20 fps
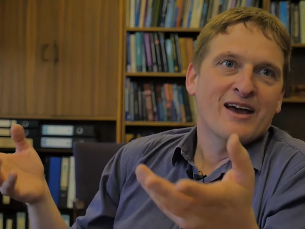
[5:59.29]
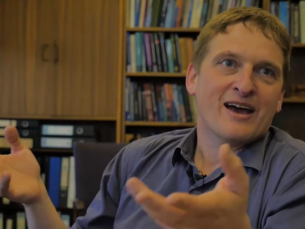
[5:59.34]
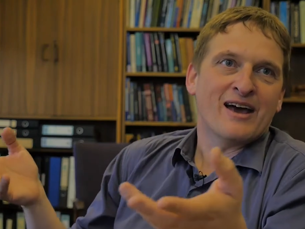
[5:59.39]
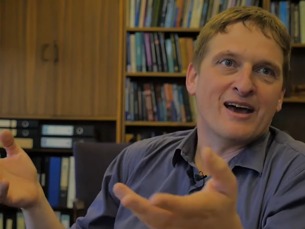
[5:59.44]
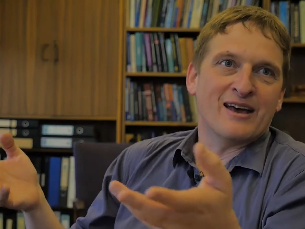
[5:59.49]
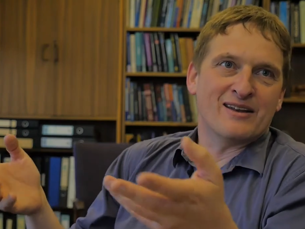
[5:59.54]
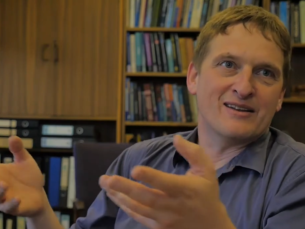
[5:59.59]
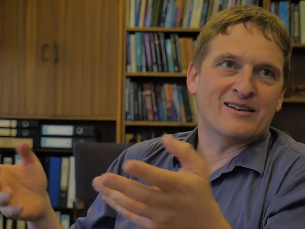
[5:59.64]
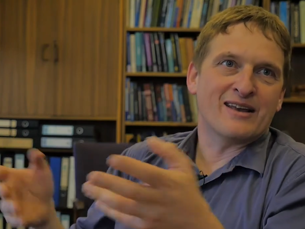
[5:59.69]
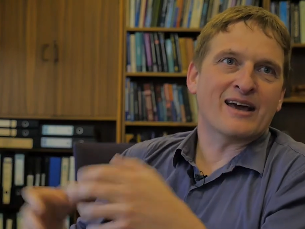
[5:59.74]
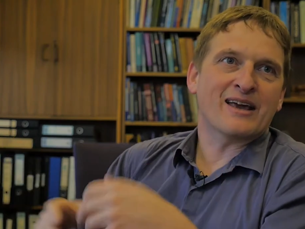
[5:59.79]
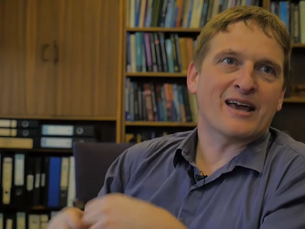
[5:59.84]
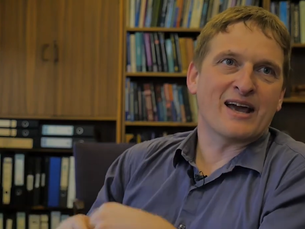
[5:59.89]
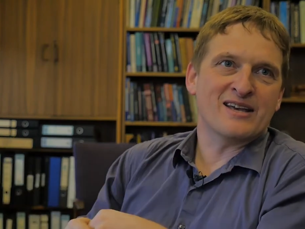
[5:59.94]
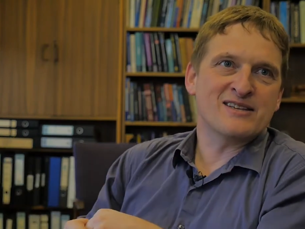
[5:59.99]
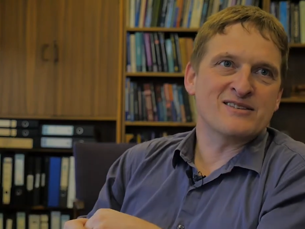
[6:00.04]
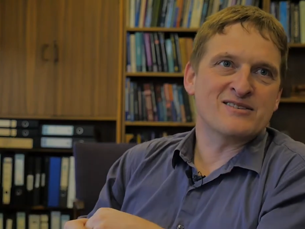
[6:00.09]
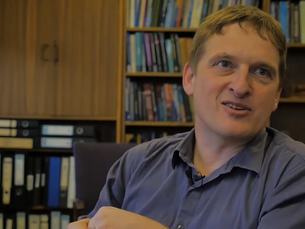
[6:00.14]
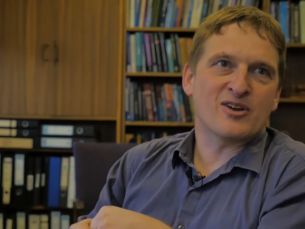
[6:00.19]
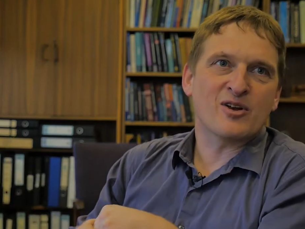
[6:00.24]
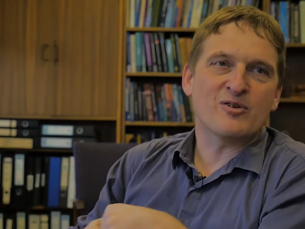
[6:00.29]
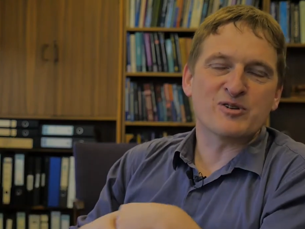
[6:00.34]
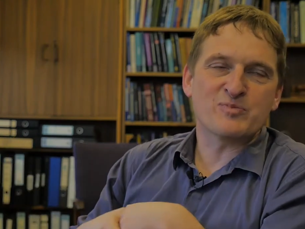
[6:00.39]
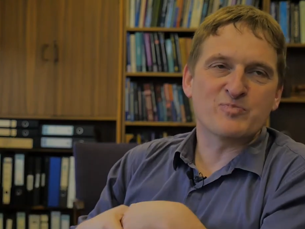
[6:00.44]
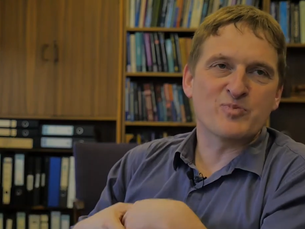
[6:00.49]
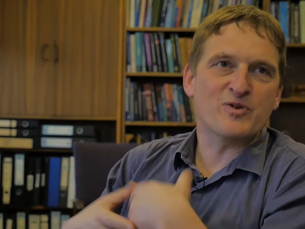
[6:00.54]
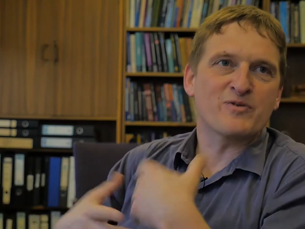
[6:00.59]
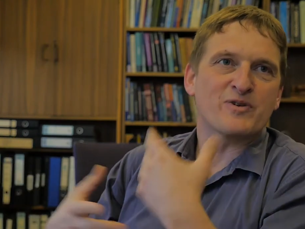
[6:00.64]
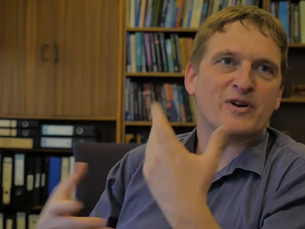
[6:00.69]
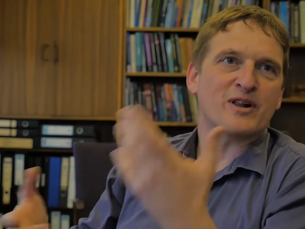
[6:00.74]
and in that case you know it's
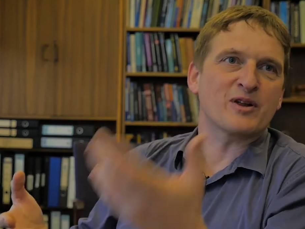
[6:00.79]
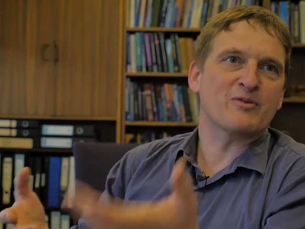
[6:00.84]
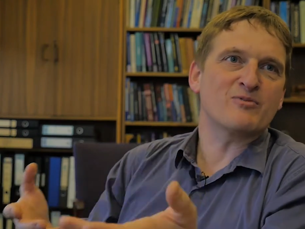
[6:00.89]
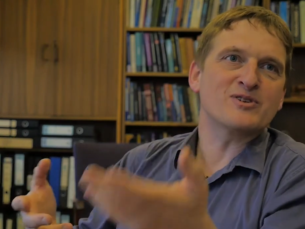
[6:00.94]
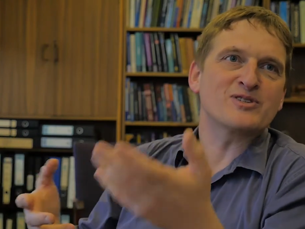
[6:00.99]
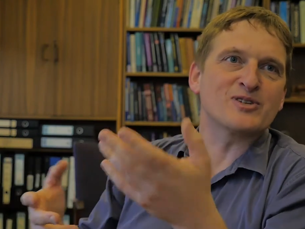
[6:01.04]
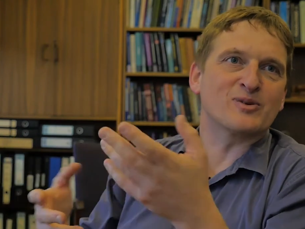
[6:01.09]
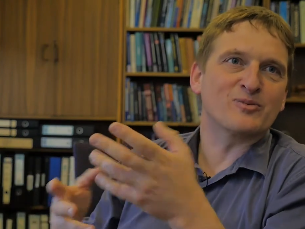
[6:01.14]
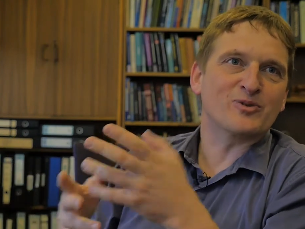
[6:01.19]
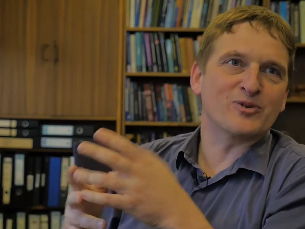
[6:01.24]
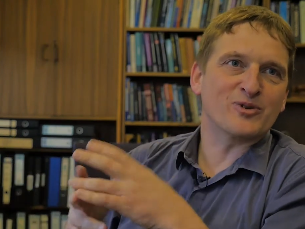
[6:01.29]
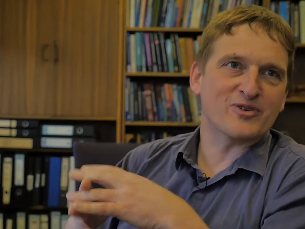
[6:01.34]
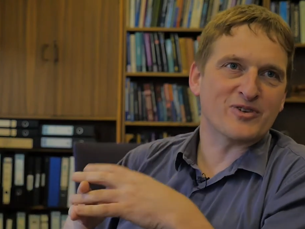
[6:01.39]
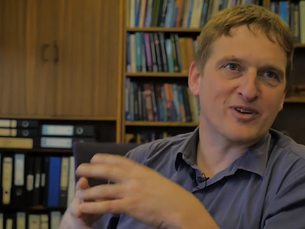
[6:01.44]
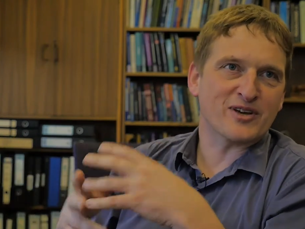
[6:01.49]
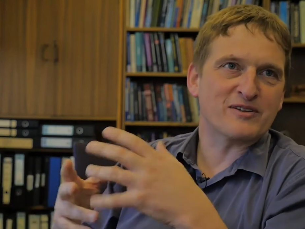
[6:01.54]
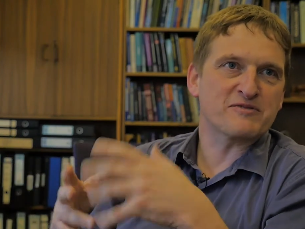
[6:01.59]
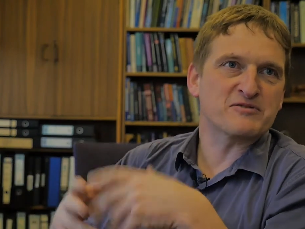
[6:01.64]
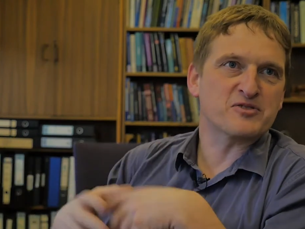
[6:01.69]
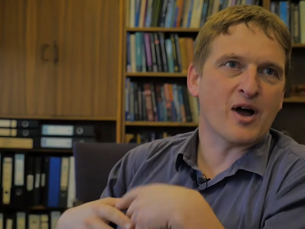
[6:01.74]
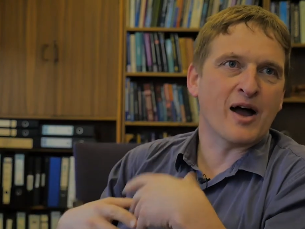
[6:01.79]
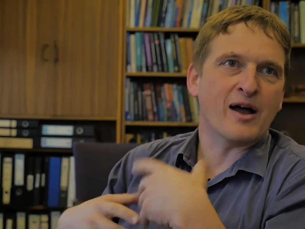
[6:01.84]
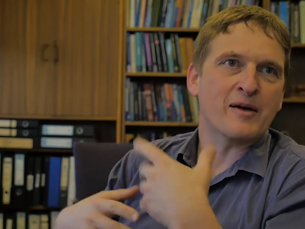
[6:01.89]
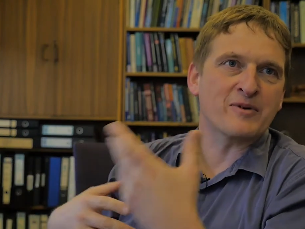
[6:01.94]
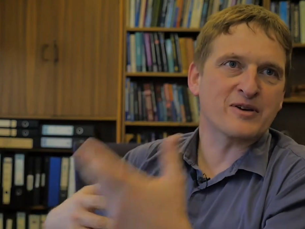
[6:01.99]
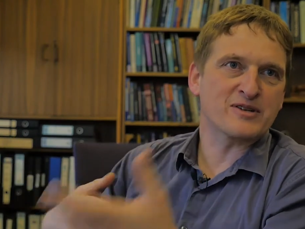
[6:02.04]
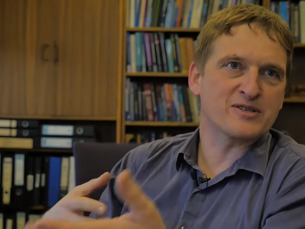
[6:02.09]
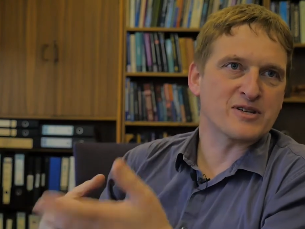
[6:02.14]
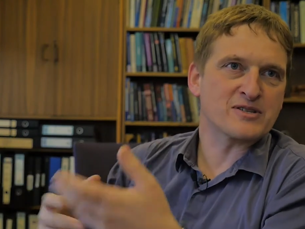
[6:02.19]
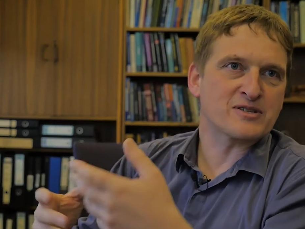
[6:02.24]
perfectly reasonable to think of time
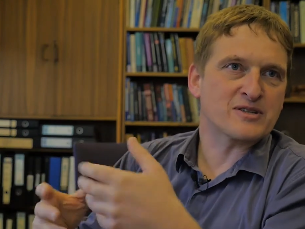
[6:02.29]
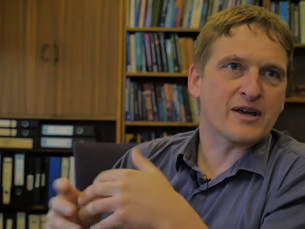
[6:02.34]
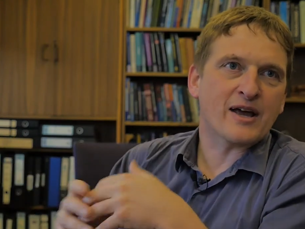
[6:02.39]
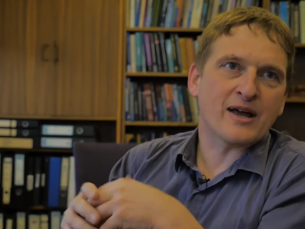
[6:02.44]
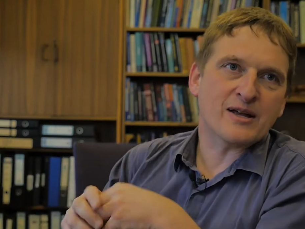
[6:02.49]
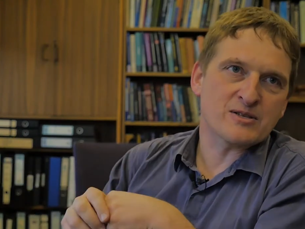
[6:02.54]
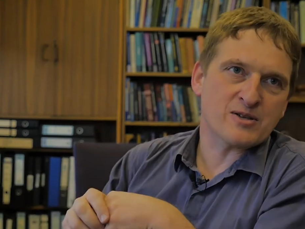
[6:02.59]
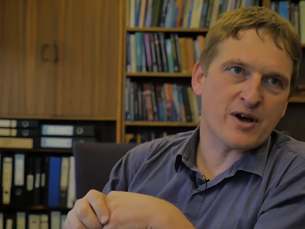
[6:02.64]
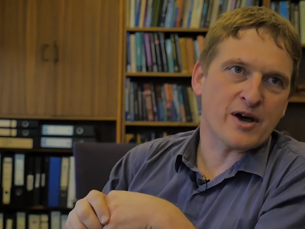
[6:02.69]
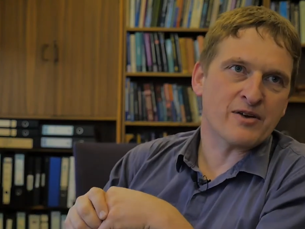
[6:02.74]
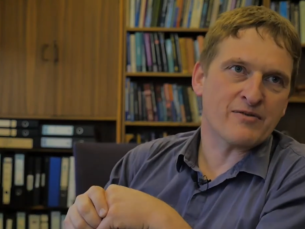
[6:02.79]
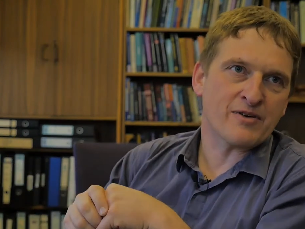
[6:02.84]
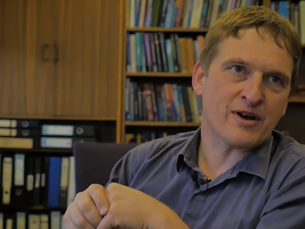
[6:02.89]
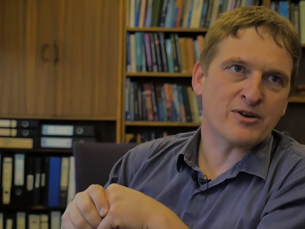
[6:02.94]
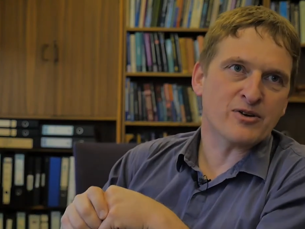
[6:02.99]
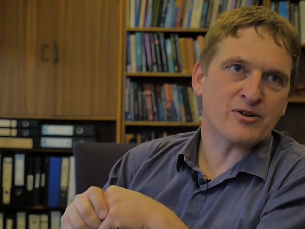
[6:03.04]
existing outside of our